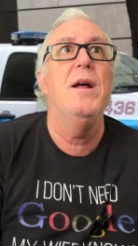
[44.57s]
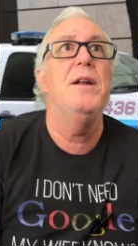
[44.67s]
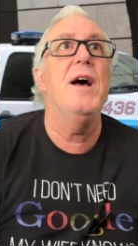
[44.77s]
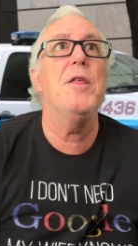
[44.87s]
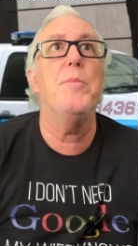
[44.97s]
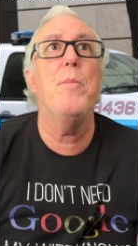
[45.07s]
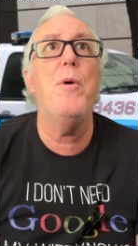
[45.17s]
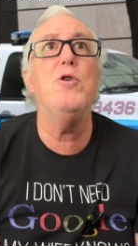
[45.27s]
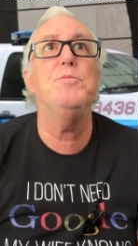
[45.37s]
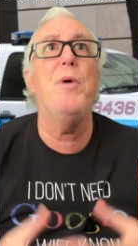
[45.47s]
Now, the
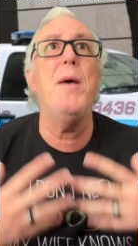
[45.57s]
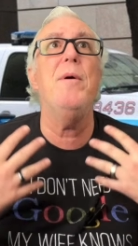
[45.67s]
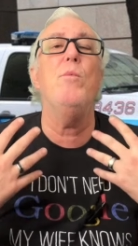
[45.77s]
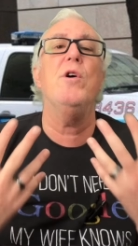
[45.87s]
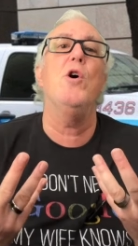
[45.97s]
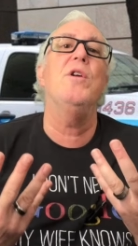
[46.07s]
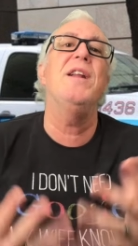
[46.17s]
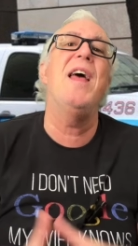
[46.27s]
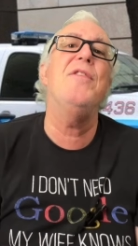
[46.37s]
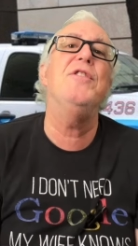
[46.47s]
proposed payment will go to
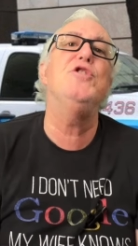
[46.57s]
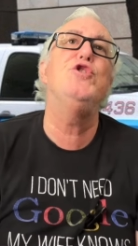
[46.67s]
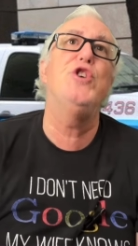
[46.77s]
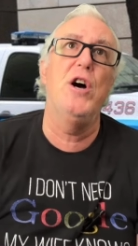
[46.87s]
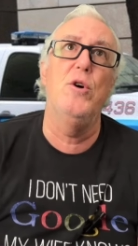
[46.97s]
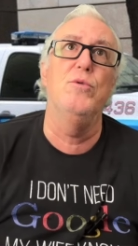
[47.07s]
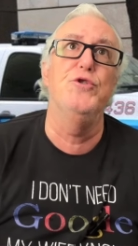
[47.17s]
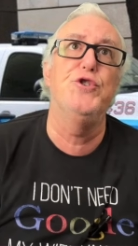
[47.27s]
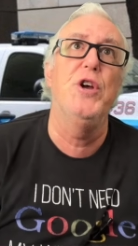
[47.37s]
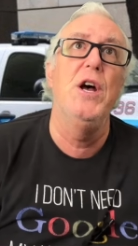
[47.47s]
Nathen
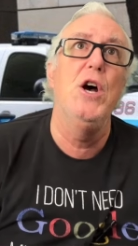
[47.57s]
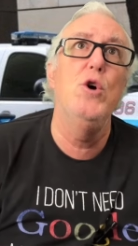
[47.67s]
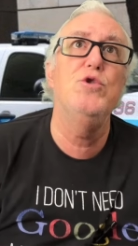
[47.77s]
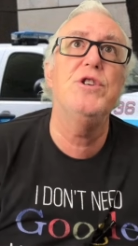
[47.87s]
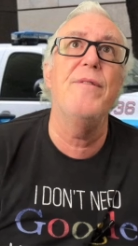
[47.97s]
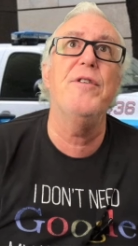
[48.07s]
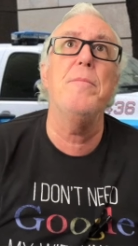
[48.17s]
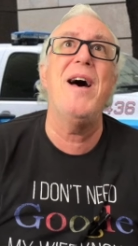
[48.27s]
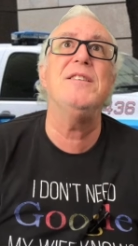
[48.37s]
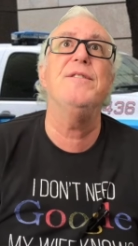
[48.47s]
Jones, who suffered a
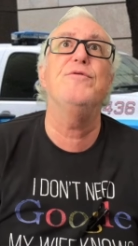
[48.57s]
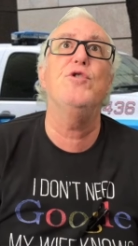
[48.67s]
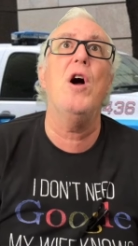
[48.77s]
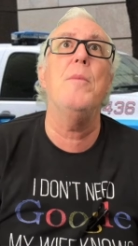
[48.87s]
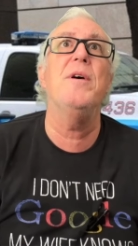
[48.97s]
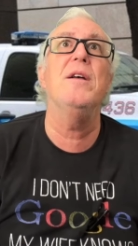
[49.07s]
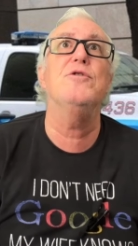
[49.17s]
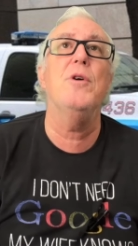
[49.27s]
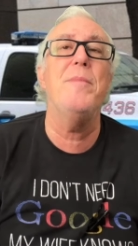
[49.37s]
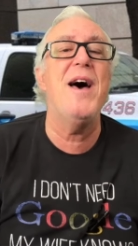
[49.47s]
massive trauma,
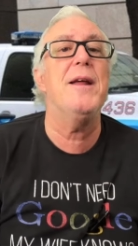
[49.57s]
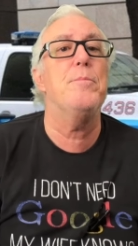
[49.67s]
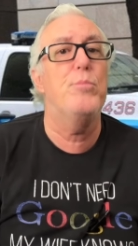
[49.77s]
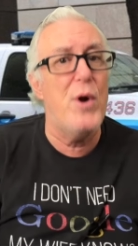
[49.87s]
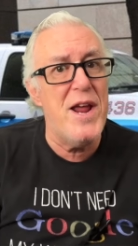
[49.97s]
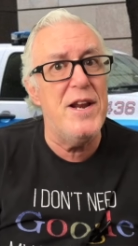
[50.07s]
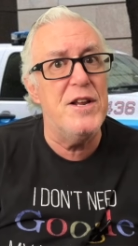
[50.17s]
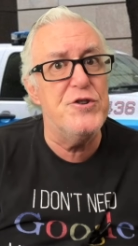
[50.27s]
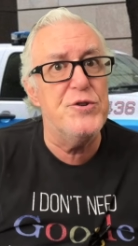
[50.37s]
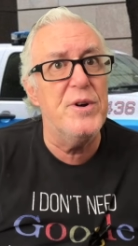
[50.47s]
traumatic brain
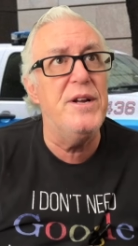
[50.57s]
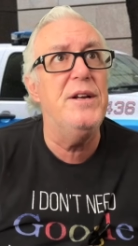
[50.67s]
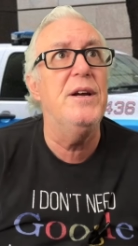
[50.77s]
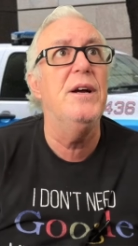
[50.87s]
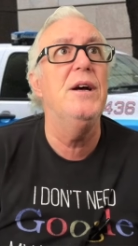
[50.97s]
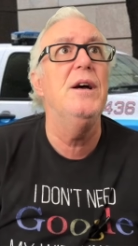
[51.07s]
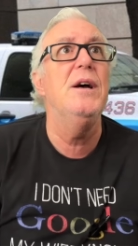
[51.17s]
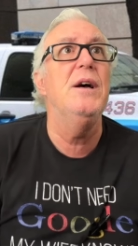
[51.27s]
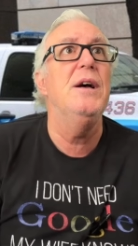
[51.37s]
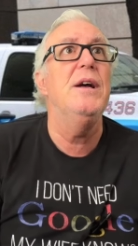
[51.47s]
injury
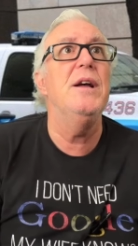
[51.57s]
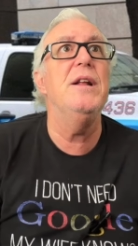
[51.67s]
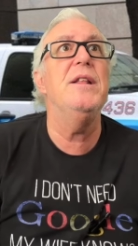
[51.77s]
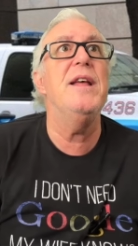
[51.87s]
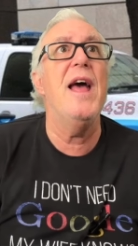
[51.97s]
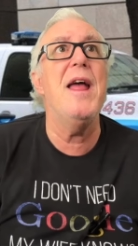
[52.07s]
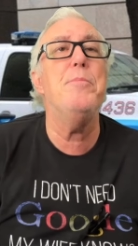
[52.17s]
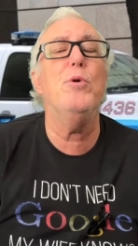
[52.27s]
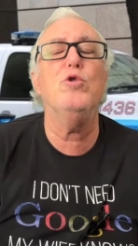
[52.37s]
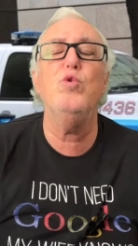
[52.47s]
in the
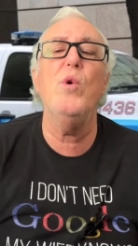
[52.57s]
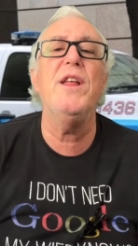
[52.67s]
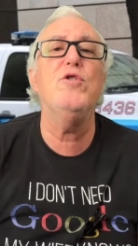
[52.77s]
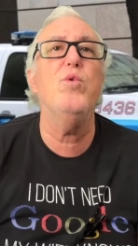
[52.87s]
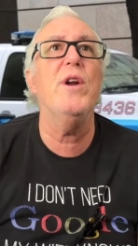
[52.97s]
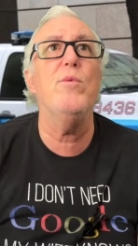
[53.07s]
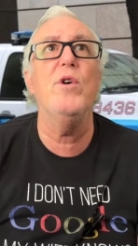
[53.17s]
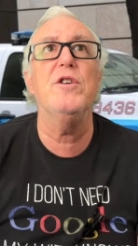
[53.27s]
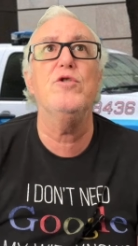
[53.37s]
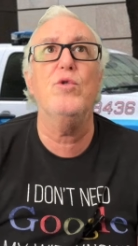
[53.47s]
April twenty
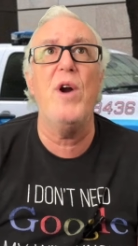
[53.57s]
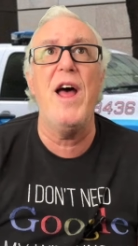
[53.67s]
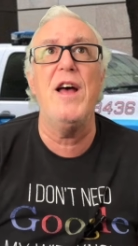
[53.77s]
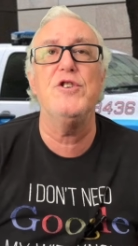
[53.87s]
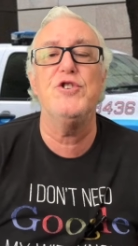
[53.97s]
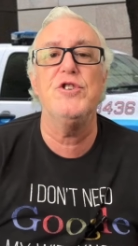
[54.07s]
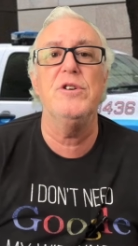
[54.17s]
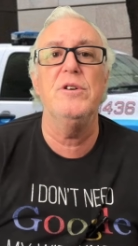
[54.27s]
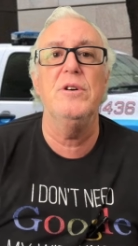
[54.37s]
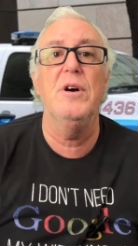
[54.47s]
twenty-one crash,
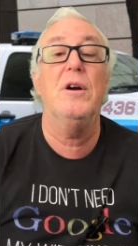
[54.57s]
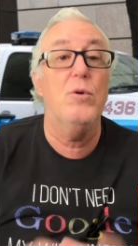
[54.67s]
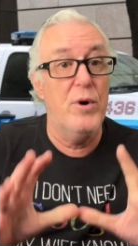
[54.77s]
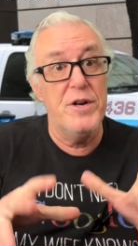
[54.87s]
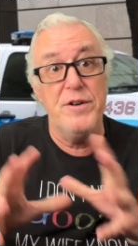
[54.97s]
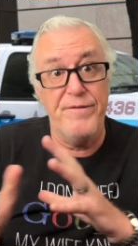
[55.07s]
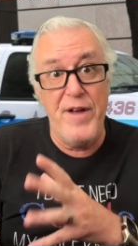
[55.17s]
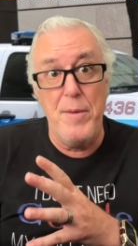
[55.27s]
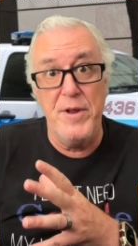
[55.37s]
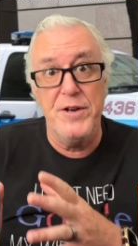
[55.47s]
according to a
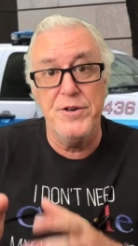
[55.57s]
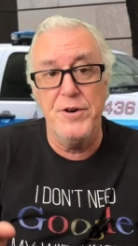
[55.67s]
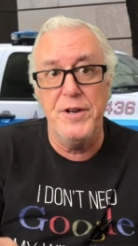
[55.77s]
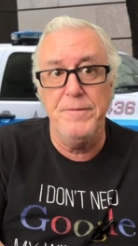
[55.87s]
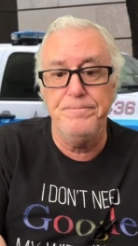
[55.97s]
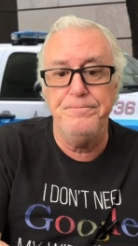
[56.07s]
family attorney.